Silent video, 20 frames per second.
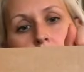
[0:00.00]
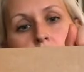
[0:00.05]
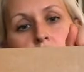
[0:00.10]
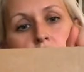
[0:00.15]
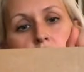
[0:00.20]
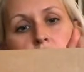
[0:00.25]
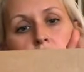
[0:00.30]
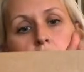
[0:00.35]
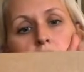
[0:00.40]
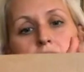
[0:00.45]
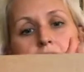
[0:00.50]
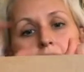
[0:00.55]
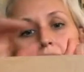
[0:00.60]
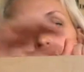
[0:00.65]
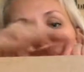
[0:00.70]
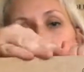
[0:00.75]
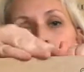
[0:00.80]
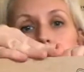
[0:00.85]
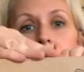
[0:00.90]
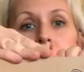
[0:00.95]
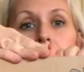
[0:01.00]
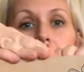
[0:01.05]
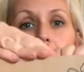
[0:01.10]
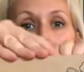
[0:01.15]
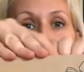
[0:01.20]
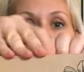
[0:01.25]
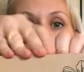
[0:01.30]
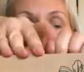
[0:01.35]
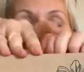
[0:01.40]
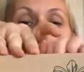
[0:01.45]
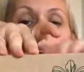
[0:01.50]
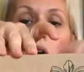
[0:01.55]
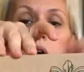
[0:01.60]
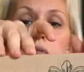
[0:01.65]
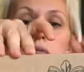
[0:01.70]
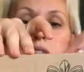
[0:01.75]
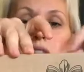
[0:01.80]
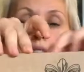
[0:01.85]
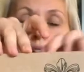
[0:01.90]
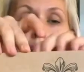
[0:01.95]
So there's nothing here that you can't
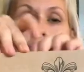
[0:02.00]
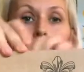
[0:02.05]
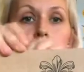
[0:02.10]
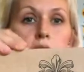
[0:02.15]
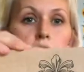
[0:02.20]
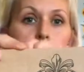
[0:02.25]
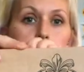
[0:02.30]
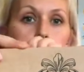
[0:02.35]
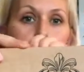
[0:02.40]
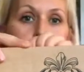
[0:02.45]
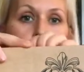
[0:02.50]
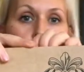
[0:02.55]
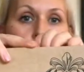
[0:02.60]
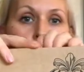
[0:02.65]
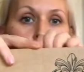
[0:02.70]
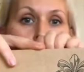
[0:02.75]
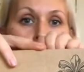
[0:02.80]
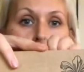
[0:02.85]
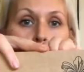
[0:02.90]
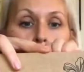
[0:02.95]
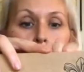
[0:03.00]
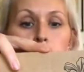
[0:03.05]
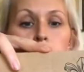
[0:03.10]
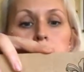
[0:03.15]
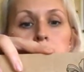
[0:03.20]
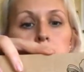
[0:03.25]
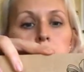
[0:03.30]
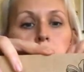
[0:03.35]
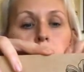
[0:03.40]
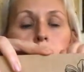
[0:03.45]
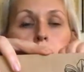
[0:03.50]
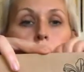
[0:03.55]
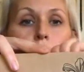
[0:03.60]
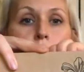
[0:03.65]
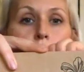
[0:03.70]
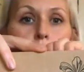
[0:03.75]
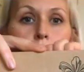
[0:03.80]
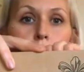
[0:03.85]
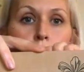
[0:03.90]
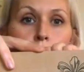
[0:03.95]
recycle,
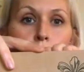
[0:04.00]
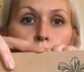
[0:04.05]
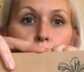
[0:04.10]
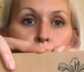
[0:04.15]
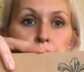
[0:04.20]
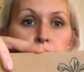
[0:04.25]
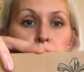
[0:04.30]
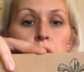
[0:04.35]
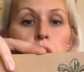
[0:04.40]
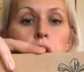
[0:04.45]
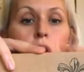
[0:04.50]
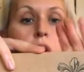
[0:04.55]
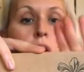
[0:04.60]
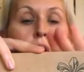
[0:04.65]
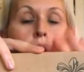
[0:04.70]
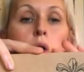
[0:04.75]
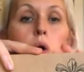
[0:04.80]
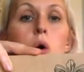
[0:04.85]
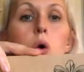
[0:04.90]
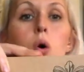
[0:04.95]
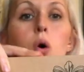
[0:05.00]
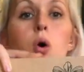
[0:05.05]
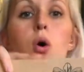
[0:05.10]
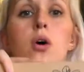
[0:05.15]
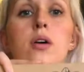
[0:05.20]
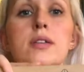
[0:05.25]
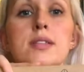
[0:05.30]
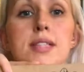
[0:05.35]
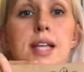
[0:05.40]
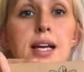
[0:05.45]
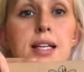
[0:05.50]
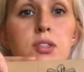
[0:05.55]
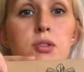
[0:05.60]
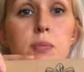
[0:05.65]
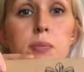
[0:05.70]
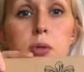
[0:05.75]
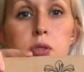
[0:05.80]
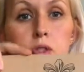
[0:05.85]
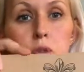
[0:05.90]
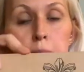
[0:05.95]
reuse, or take to a
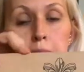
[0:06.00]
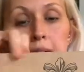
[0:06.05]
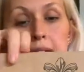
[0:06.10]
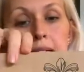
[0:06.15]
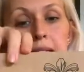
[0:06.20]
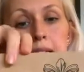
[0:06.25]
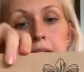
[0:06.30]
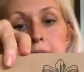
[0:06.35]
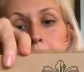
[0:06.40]
bottle bank,